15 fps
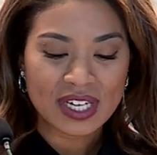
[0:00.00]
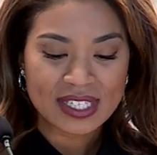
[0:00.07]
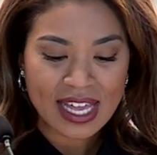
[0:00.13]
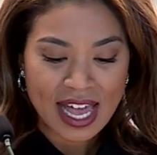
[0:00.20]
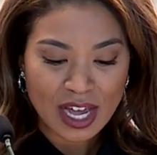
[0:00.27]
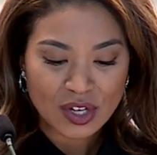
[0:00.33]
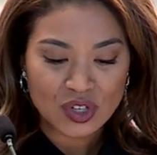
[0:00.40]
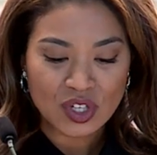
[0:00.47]
has
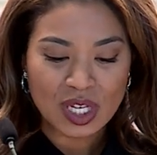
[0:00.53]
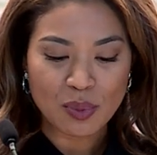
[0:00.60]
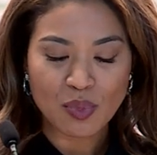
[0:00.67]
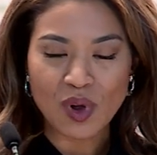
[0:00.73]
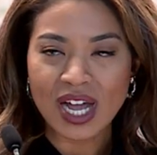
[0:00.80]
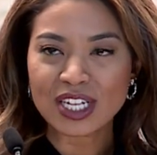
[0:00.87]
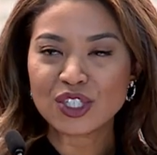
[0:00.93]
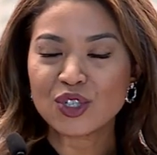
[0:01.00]
actually
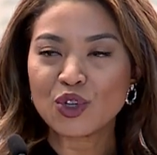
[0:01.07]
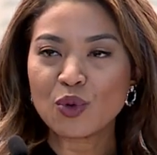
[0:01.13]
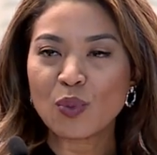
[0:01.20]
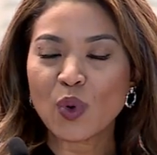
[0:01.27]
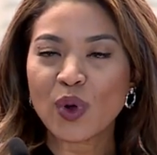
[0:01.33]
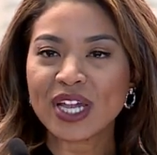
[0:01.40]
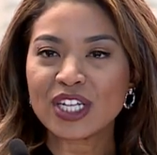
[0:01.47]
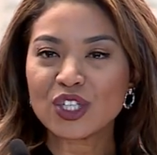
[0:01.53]
brought
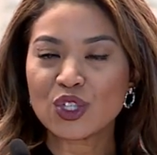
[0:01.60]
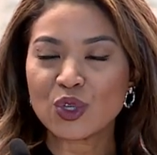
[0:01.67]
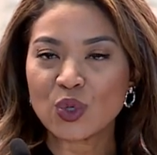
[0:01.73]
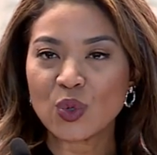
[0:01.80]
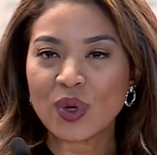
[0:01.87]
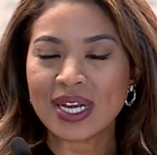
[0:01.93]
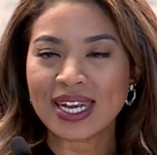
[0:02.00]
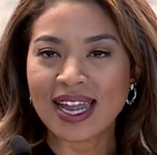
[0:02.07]

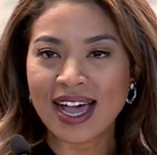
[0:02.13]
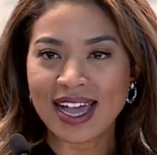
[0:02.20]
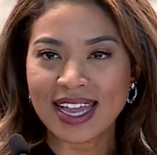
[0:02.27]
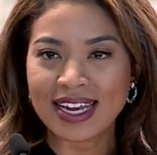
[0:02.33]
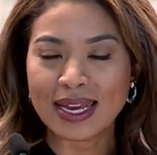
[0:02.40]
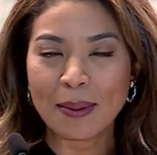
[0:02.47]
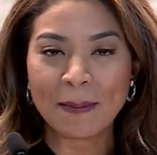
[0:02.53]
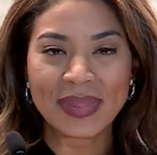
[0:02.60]

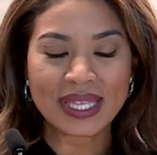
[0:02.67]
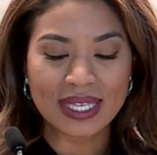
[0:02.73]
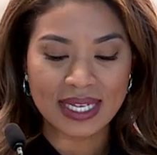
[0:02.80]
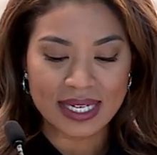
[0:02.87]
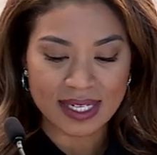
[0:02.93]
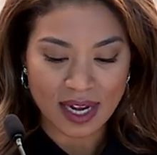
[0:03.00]
$2.29 billion